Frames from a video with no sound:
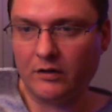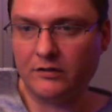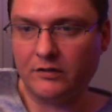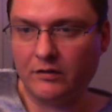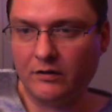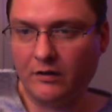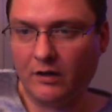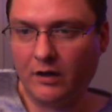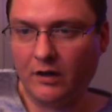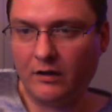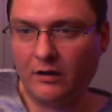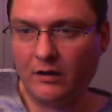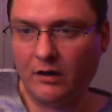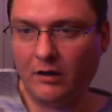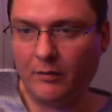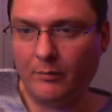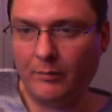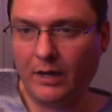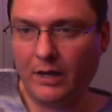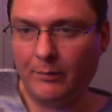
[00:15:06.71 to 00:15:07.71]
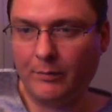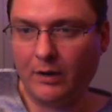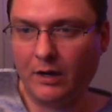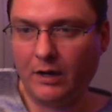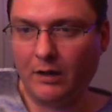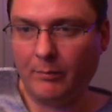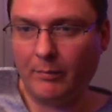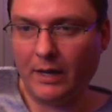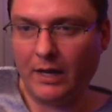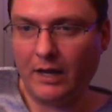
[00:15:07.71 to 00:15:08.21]
You're not you're not made
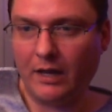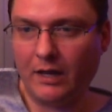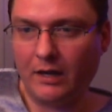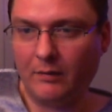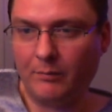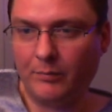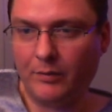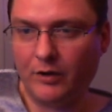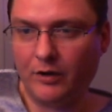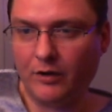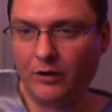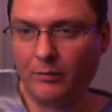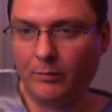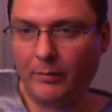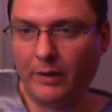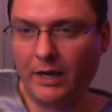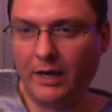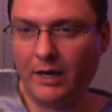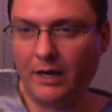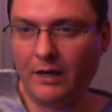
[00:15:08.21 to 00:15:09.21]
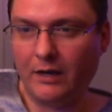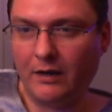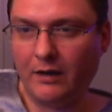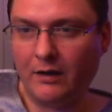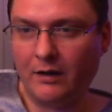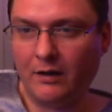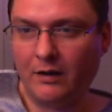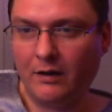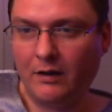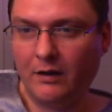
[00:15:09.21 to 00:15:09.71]
by a man and pure
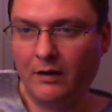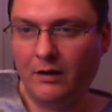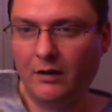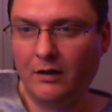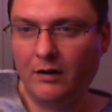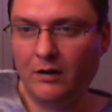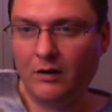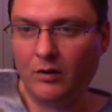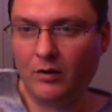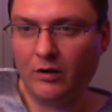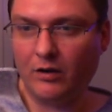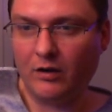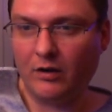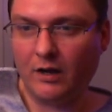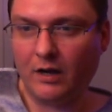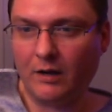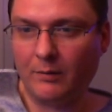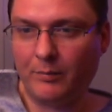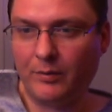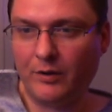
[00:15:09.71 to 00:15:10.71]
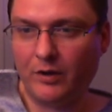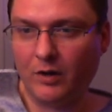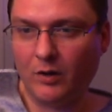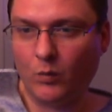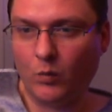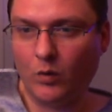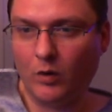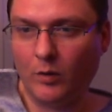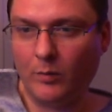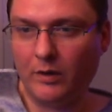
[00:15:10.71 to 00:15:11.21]
man, or you're not a pure
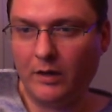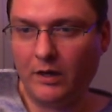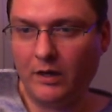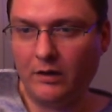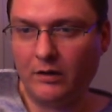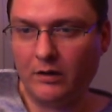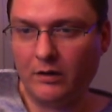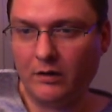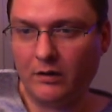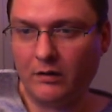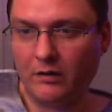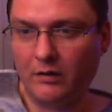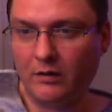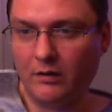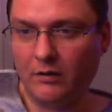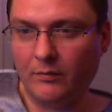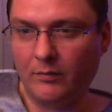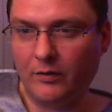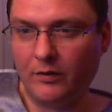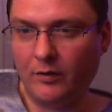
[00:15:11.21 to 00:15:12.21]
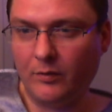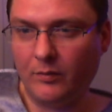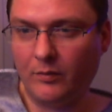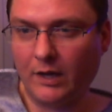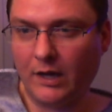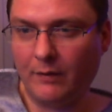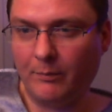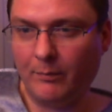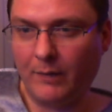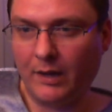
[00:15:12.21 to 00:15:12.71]
woman either. You you
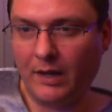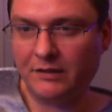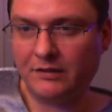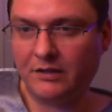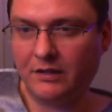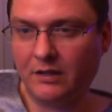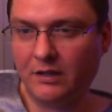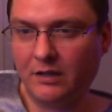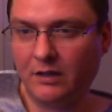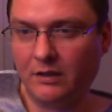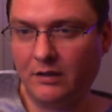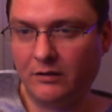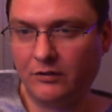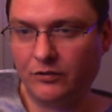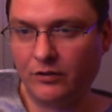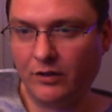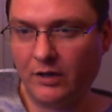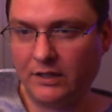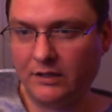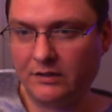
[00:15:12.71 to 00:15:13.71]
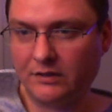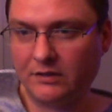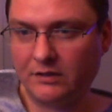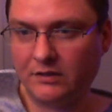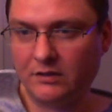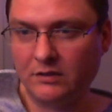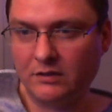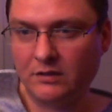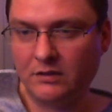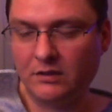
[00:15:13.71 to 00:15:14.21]
have masculine
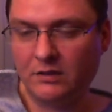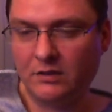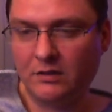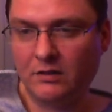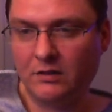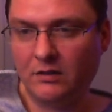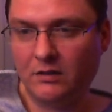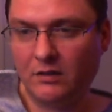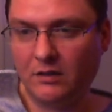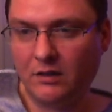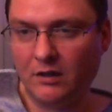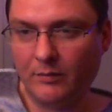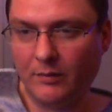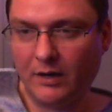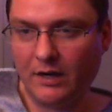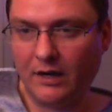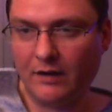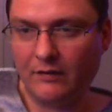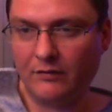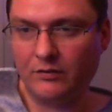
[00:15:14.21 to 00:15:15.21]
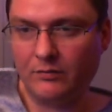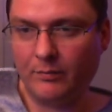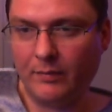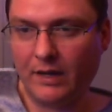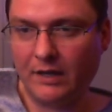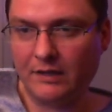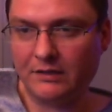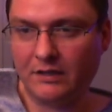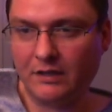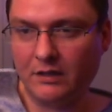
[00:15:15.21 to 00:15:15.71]
traits. You might have
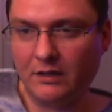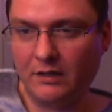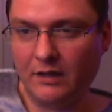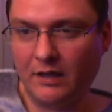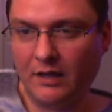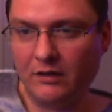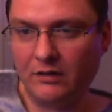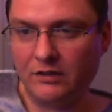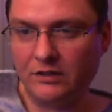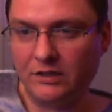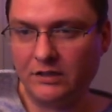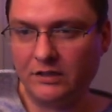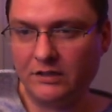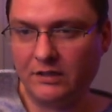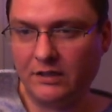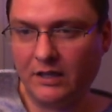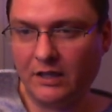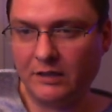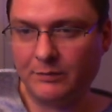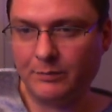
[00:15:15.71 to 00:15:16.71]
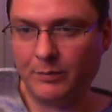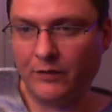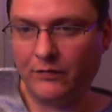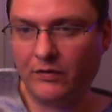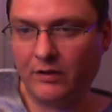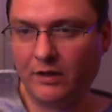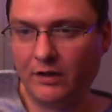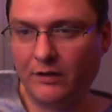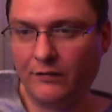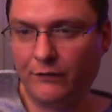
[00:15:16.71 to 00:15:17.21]
masculine energies, and that's
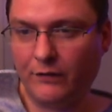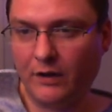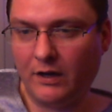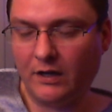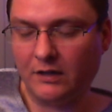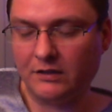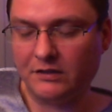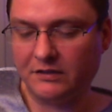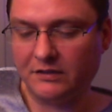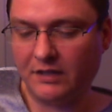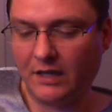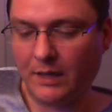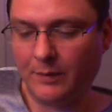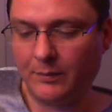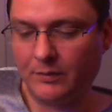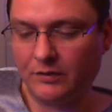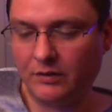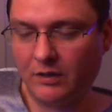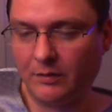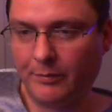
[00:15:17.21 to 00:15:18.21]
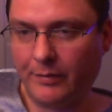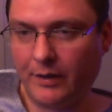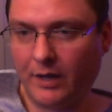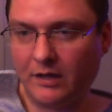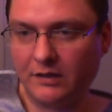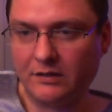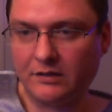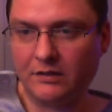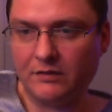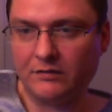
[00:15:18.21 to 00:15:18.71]
perfectly fine. Just tap into the
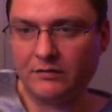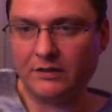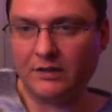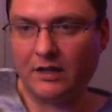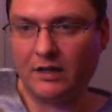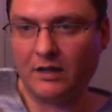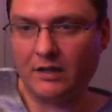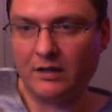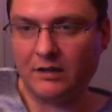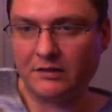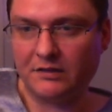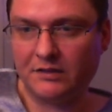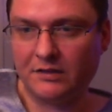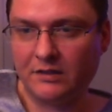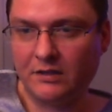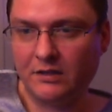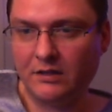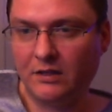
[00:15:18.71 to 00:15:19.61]
positive sides.